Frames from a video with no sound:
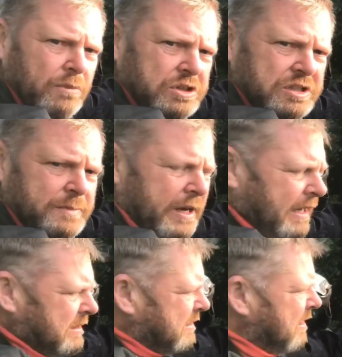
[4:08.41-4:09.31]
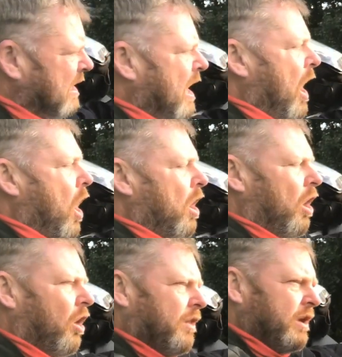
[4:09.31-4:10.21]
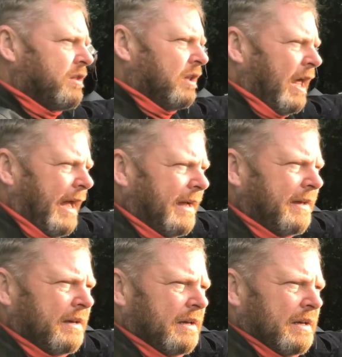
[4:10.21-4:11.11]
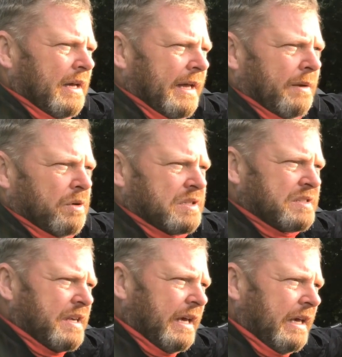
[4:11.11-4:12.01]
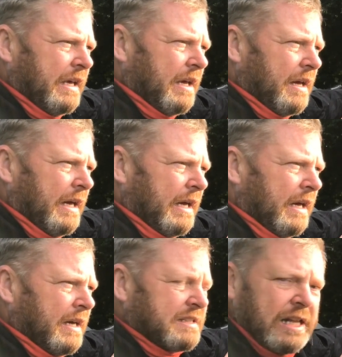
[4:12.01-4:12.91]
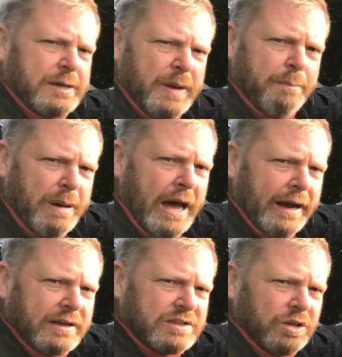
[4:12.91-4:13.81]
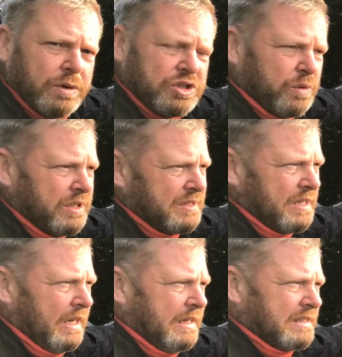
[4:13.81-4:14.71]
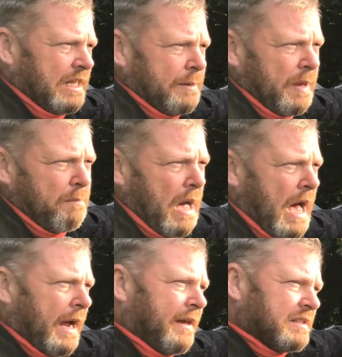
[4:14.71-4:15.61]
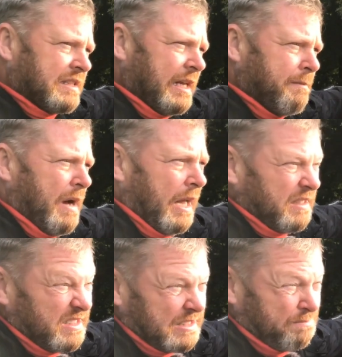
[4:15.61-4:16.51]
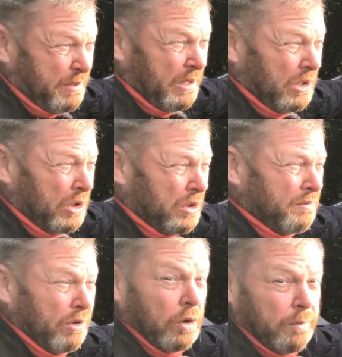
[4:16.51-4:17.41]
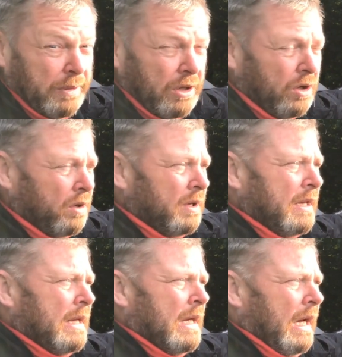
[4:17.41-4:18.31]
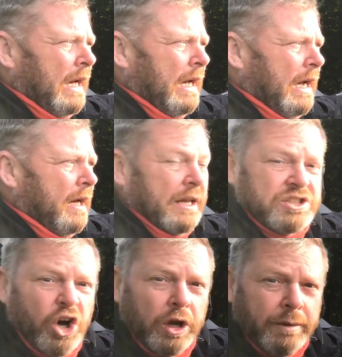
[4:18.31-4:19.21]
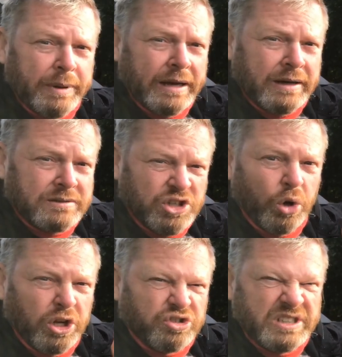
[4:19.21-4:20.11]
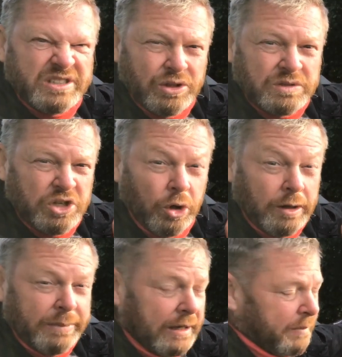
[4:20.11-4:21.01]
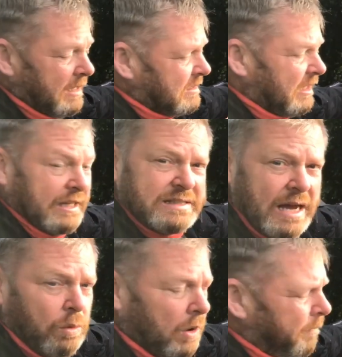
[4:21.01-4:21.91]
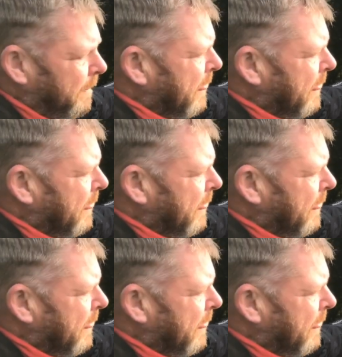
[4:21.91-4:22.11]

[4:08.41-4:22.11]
much space. On the other leg, it was the sleeping pack, so which was the sleeping bag, sleep mats, pillow, blow-up pillow, and toiletries, so it's toilet bag basically, and towel,